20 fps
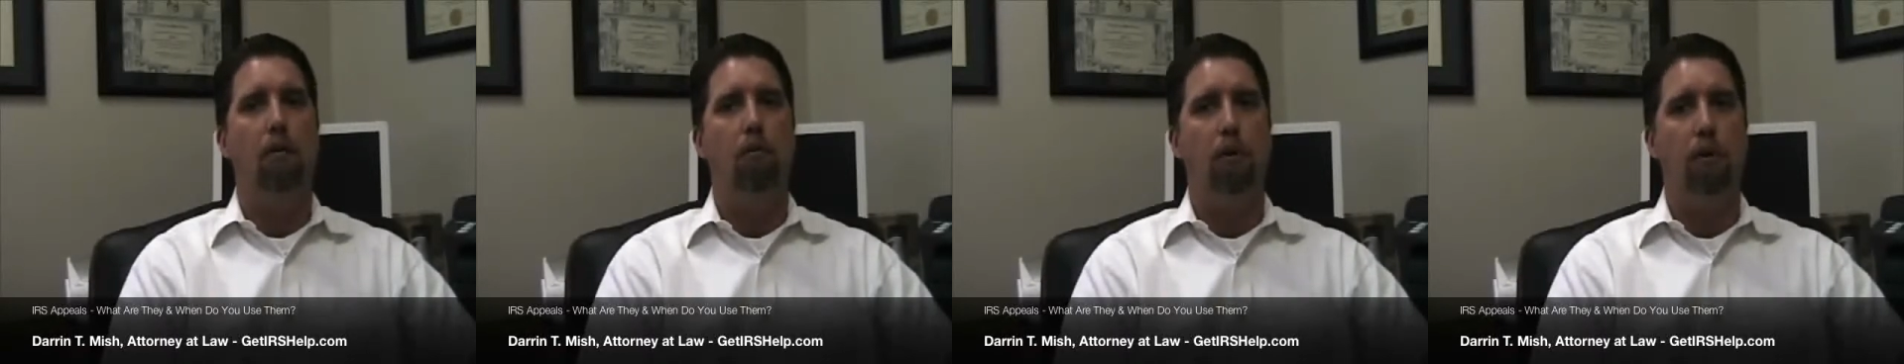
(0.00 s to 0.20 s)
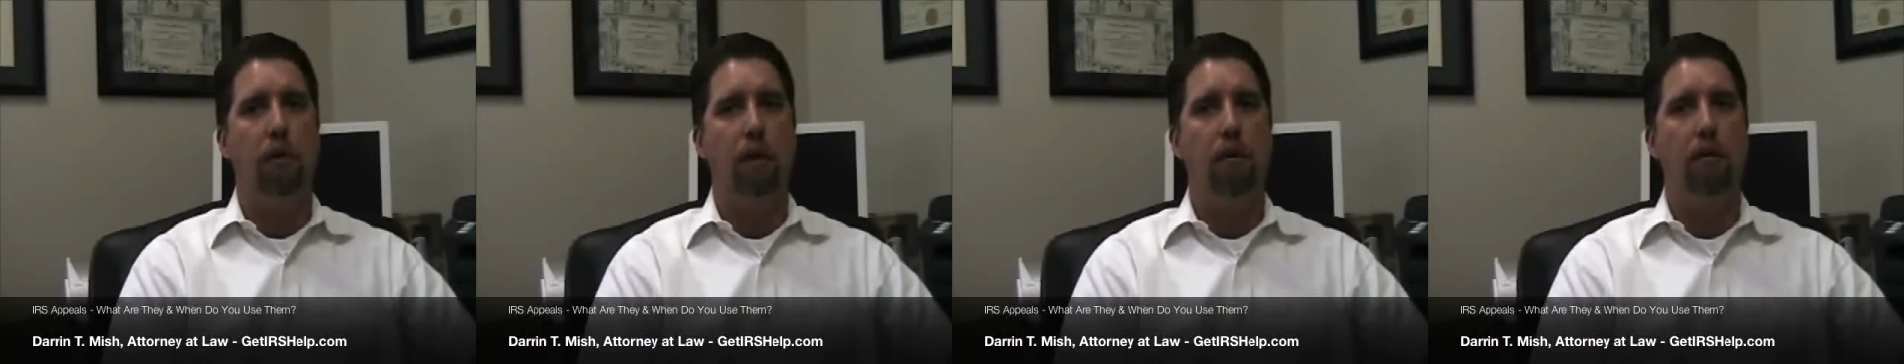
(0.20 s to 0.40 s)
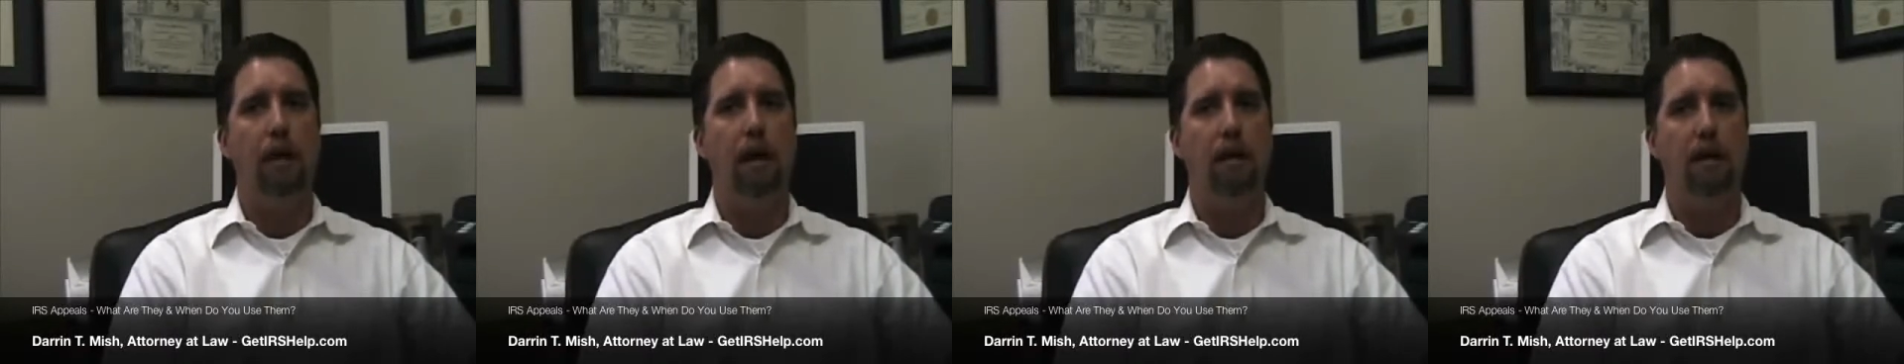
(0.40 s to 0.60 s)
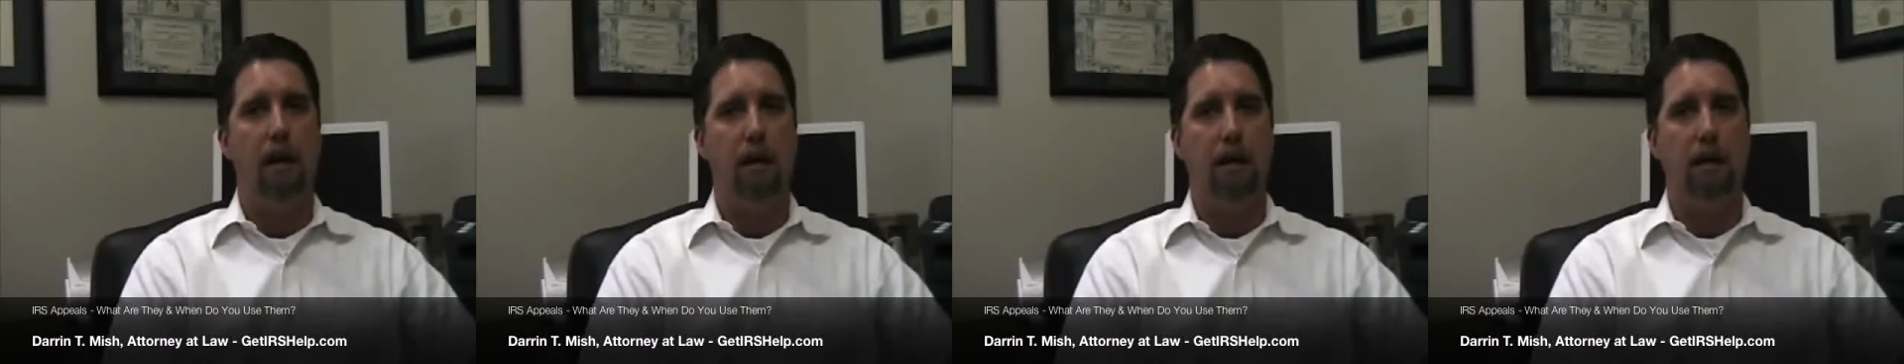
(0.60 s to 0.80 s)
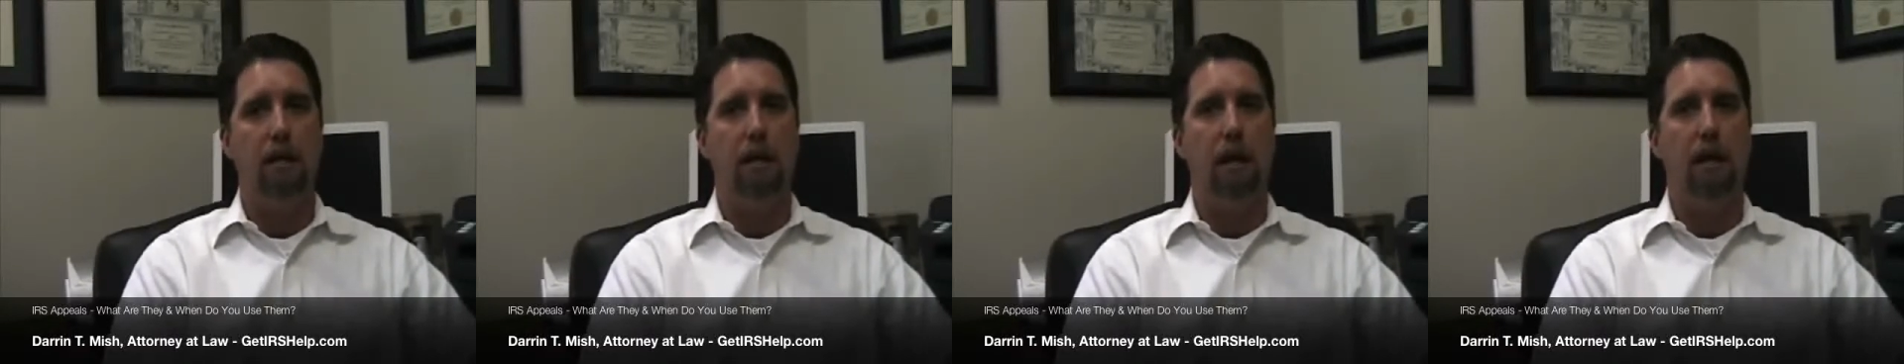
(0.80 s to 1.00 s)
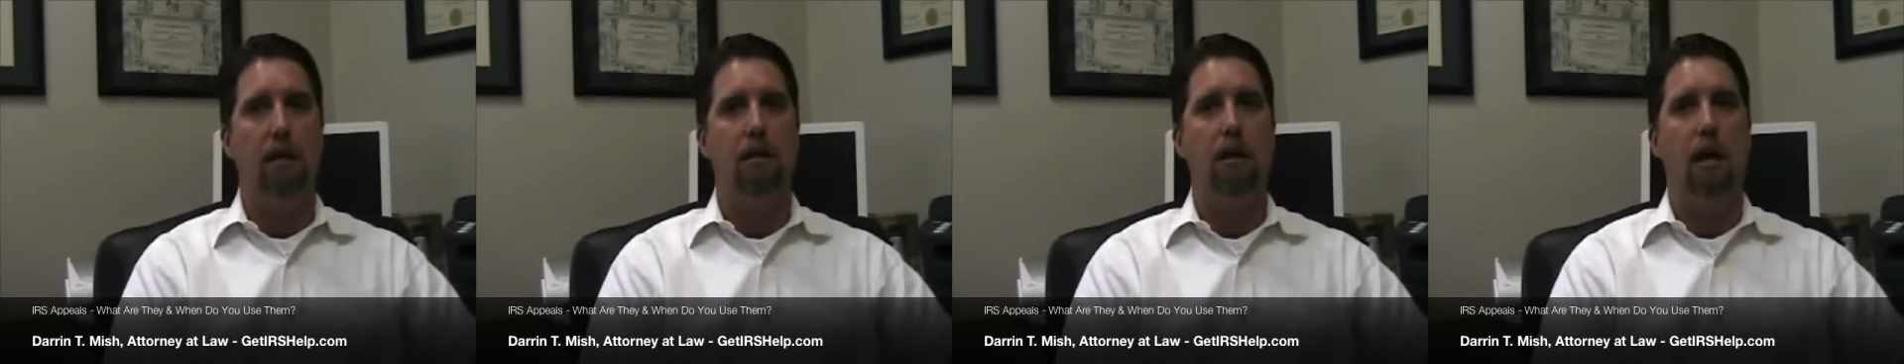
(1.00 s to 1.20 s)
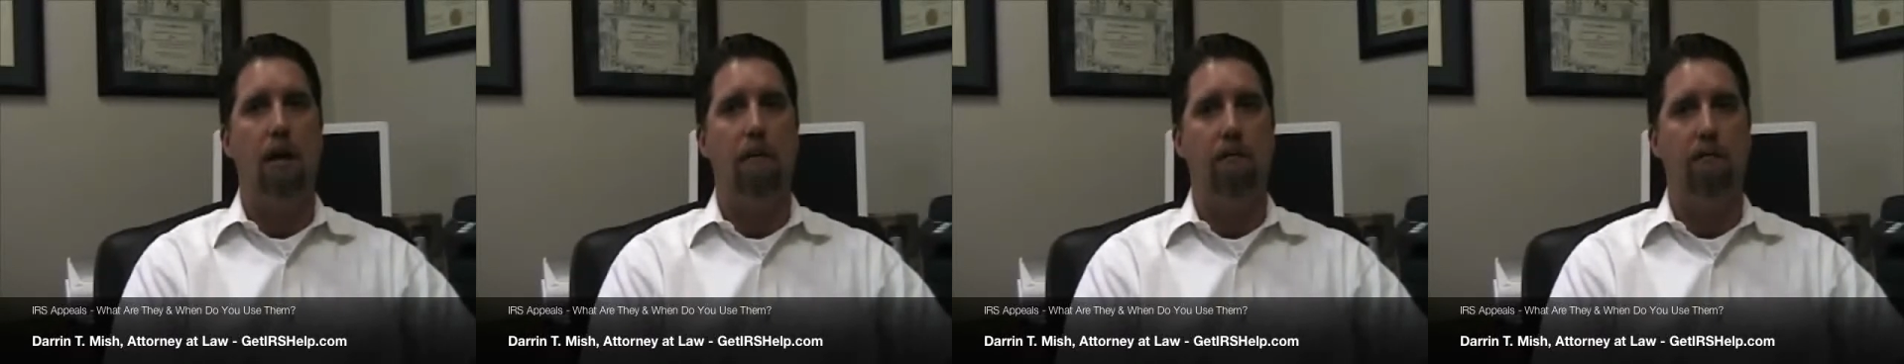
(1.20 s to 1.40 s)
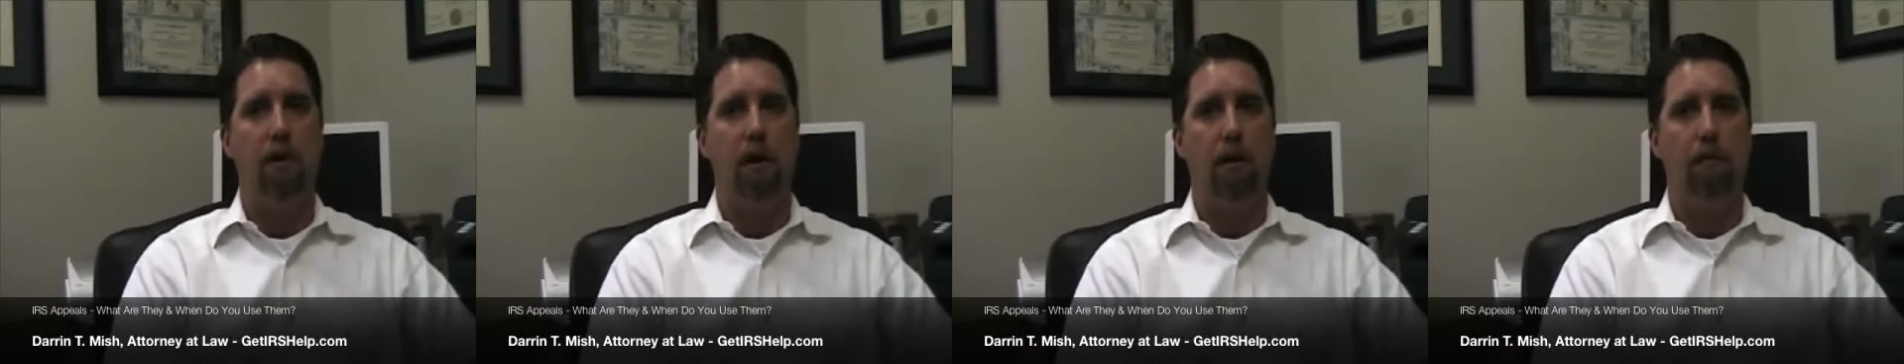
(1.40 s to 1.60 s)
within that 90-day
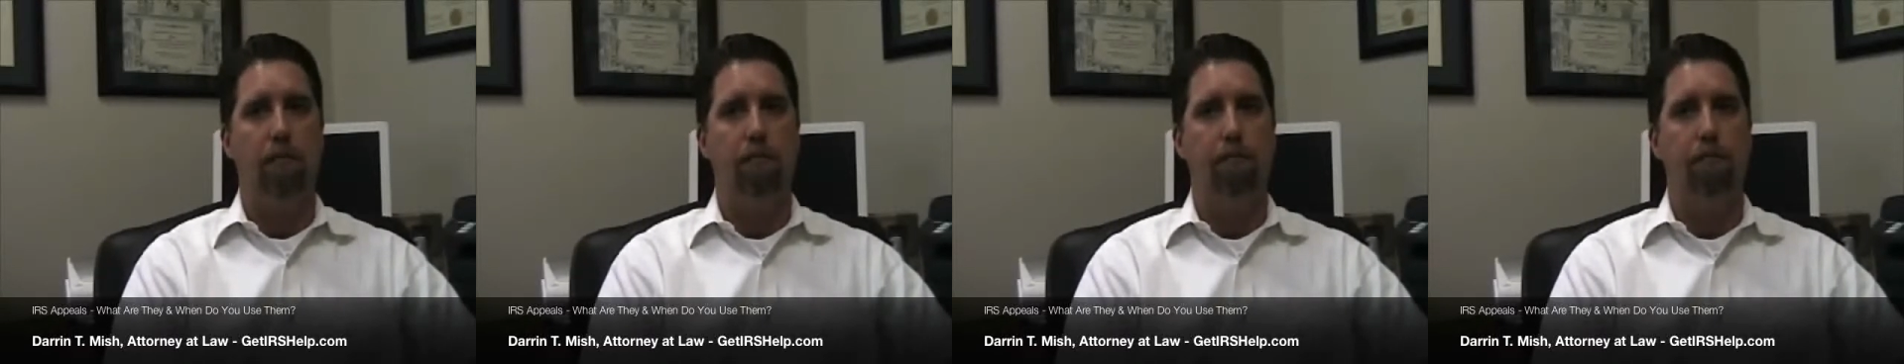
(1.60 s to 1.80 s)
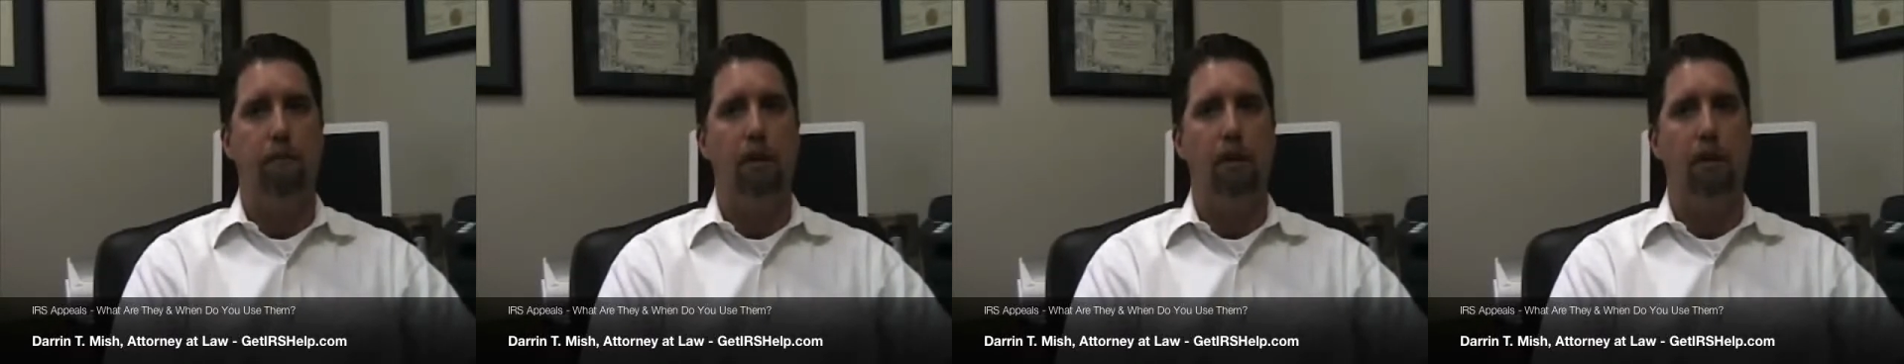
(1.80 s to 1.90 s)
time frame.